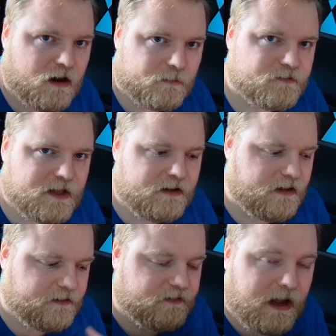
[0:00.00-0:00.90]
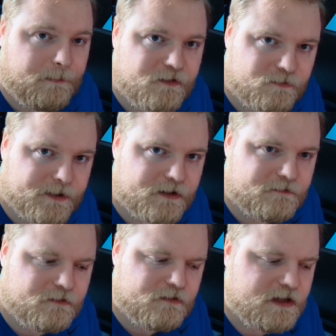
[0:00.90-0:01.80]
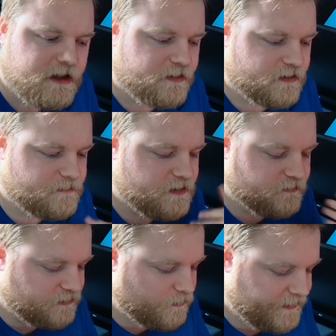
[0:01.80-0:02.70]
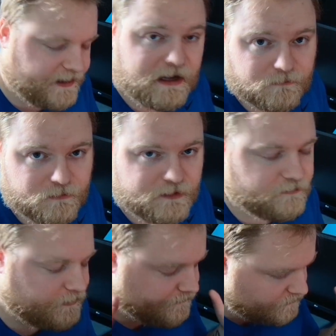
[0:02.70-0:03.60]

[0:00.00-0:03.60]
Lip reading: arm stand on top of this microphone. They're going to be using the one that comes with. So